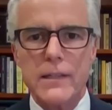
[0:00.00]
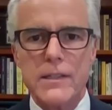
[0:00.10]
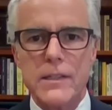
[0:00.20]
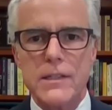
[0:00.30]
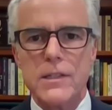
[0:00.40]

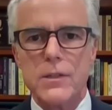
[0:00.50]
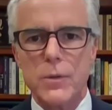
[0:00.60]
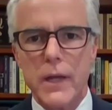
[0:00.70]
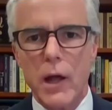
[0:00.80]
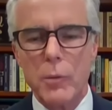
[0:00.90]
citizens who
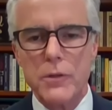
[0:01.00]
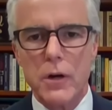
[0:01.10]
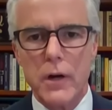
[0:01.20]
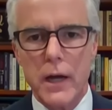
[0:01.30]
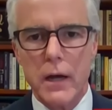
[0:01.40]
had helped
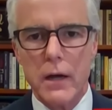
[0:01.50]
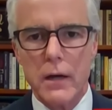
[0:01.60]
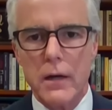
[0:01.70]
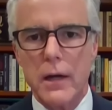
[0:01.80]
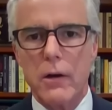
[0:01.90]

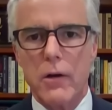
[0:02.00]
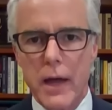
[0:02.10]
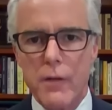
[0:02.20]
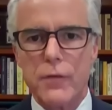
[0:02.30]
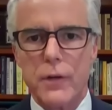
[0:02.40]
our
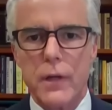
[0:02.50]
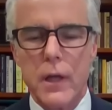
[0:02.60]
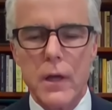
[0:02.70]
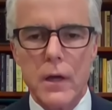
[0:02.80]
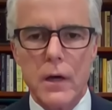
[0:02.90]
effort
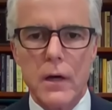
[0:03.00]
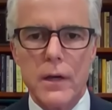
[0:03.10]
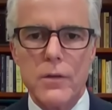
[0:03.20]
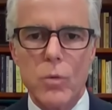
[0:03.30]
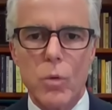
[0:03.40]

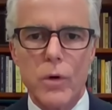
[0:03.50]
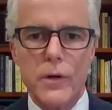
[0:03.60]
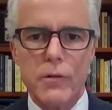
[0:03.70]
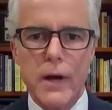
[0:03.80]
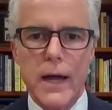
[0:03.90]
in the war
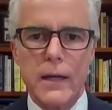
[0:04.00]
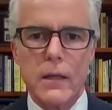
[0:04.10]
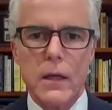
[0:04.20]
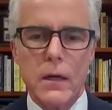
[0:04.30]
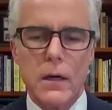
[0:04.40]
in Iraq,
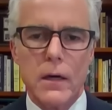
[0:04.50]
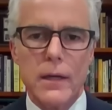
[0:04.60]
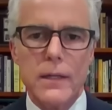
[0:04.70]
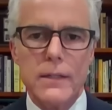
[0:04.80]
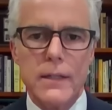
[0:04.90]
in